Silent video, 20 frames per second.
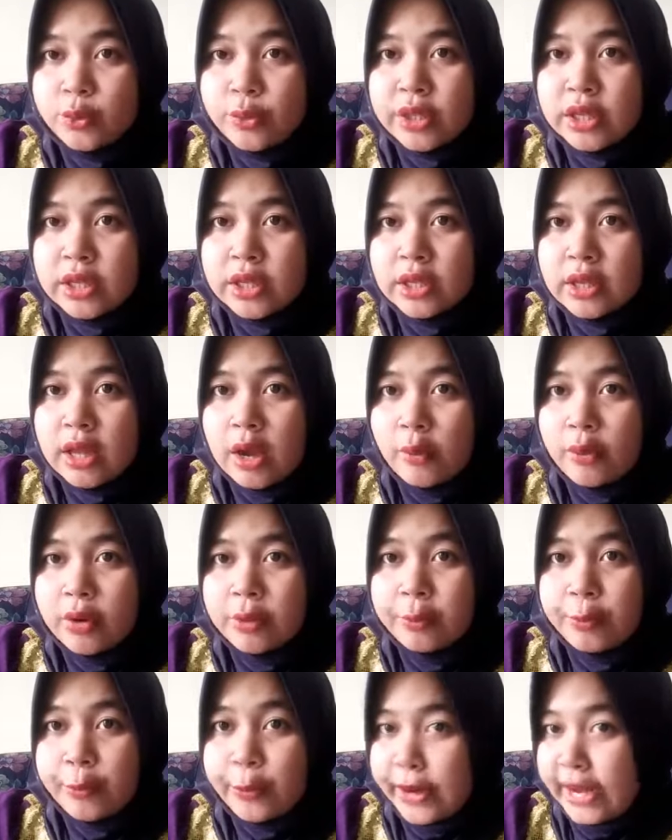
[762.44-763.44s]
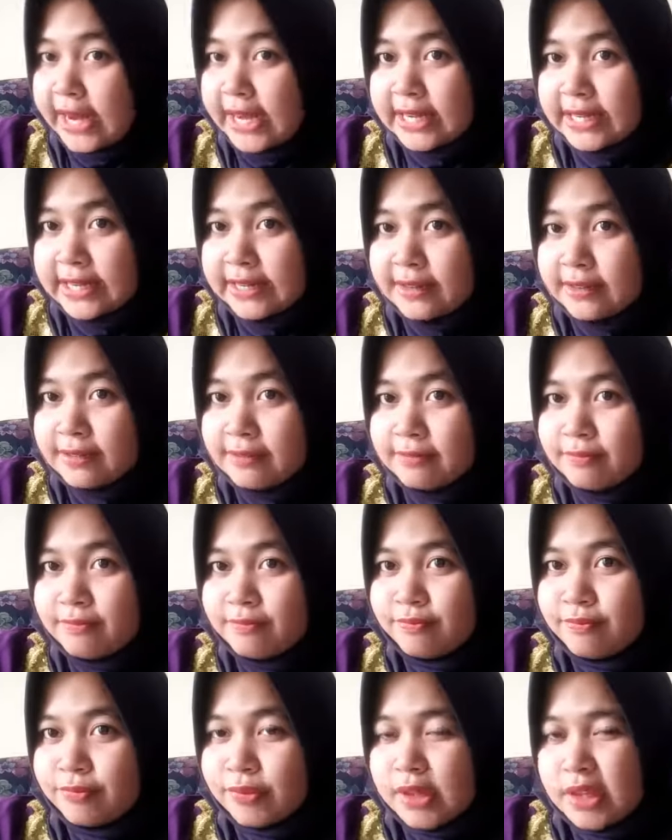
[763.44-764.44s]
with our brain
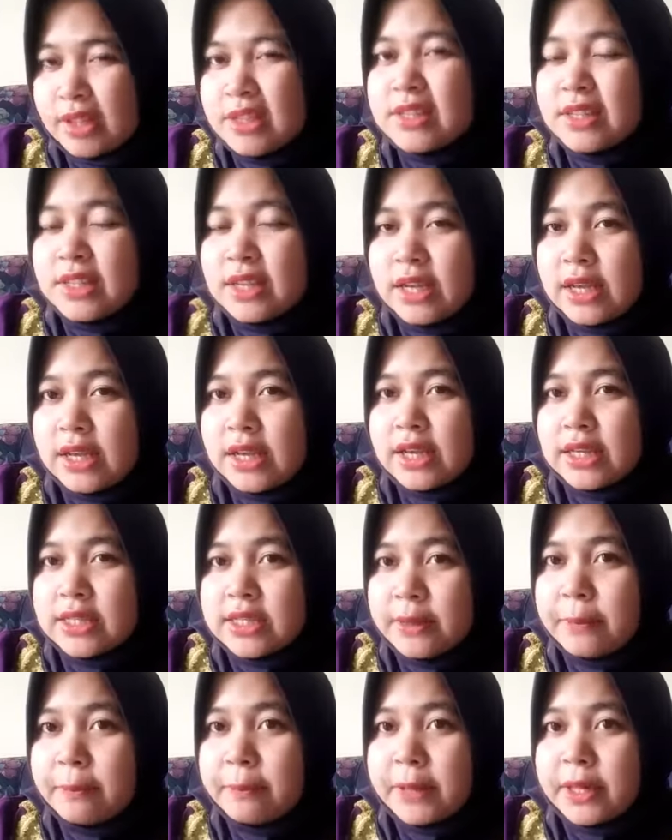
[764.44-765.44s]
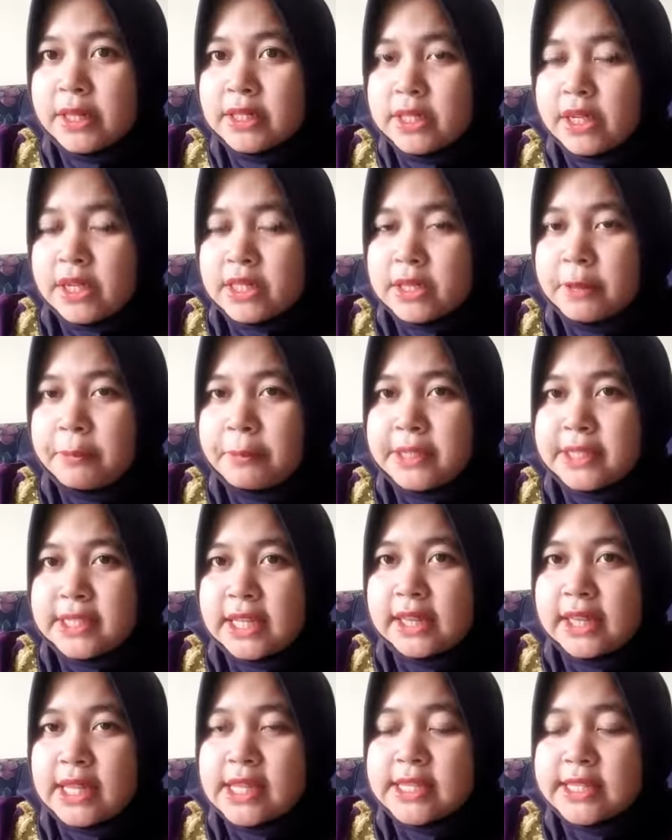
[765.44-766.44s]
is the simple
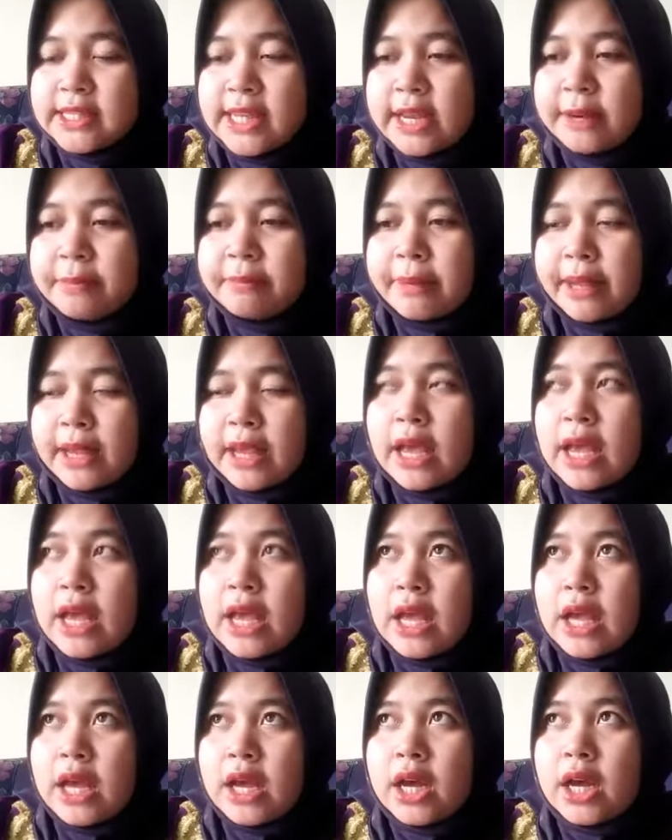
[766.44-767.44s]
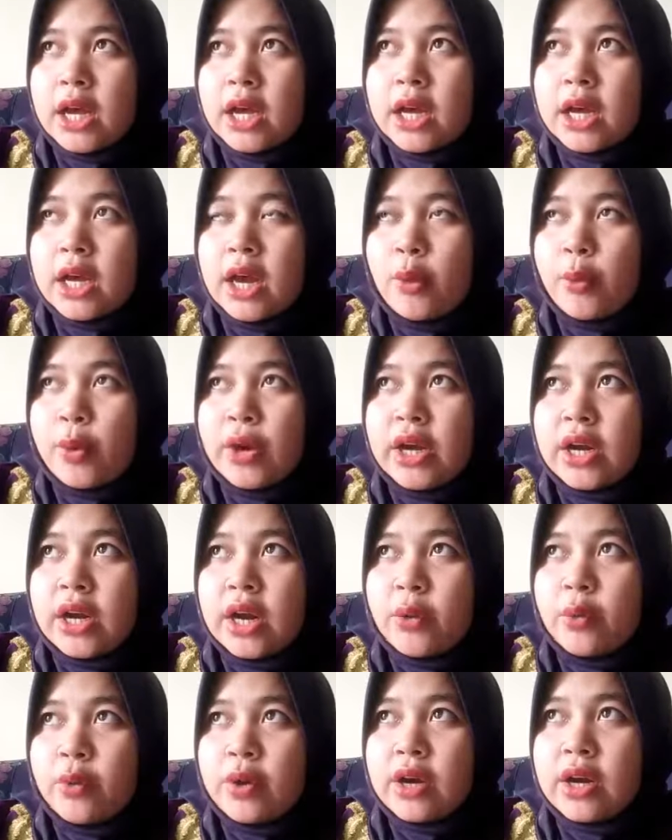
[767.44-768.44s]
sentence that make
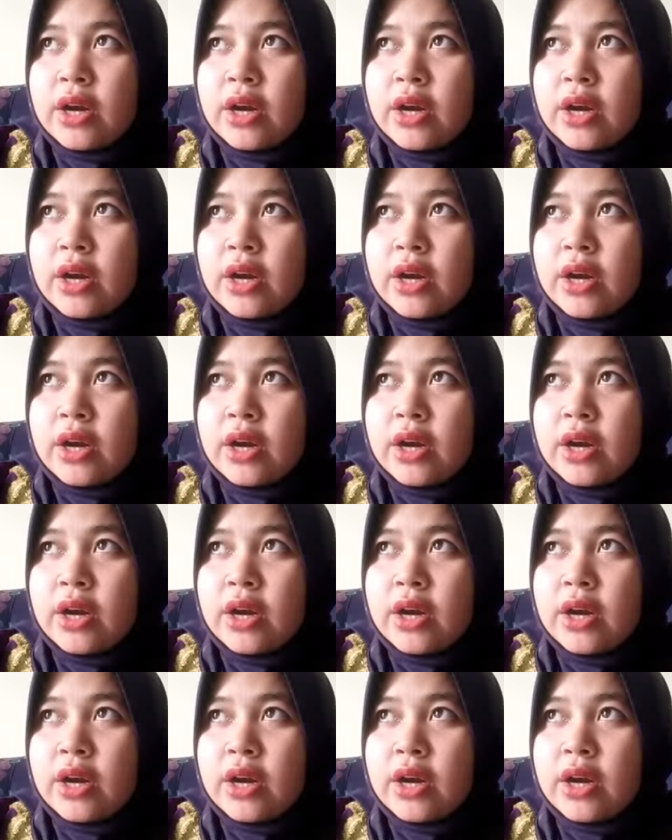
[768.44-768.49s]
our